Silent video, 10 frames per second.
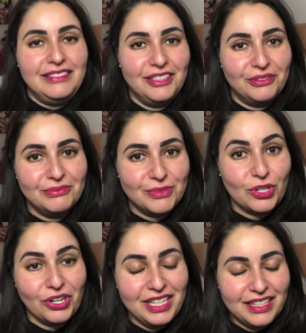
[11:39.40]
you know,
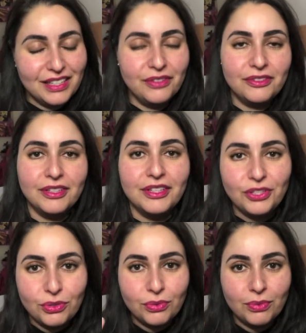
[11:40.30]
sorry if
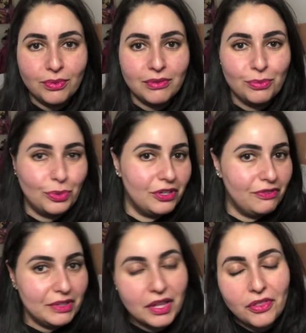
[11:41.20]
you would
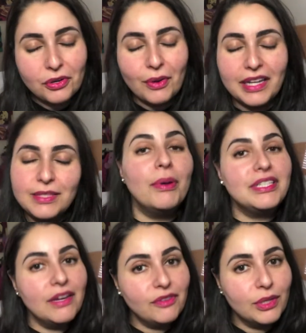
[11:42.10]
feel otherwise. But
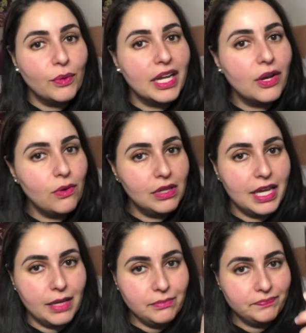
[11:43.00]
definitely when I go
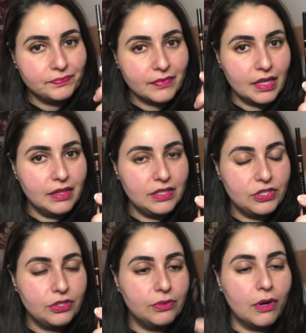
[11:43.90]
glam, these
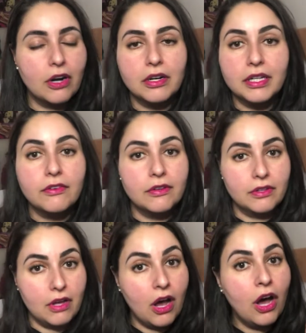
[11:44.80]
two are
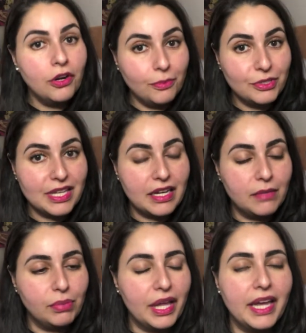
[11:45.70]
100%
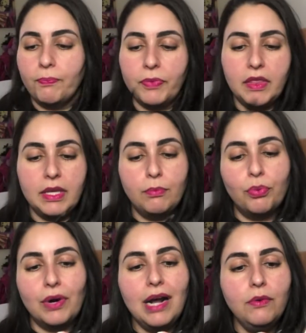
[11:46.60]
in play. The
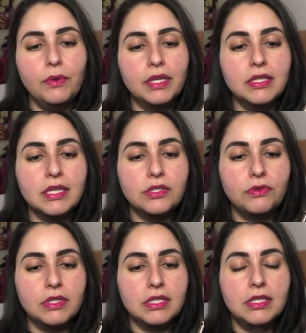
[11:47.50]
Brow Wiz, as you
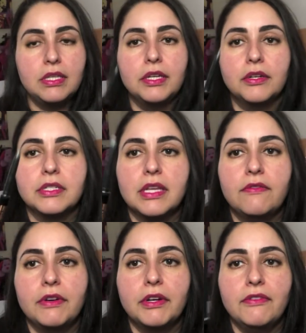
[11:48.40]
can see here, is a very